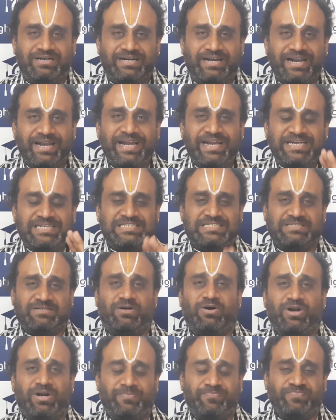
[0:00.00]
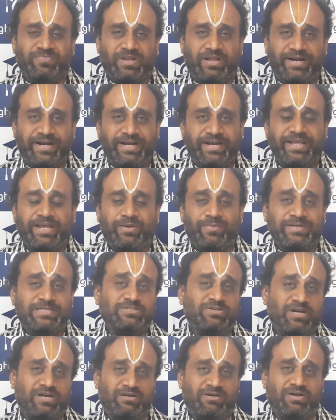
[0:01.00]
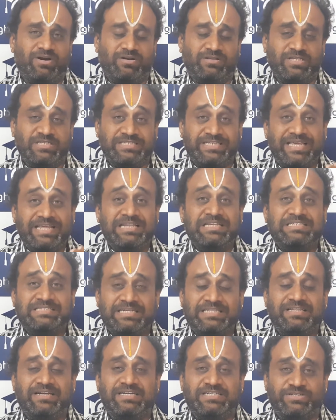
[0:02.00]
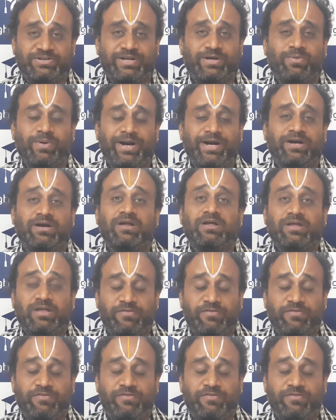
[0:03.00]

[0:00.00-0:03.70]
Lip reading: traits or etiquettes or the skill set that's required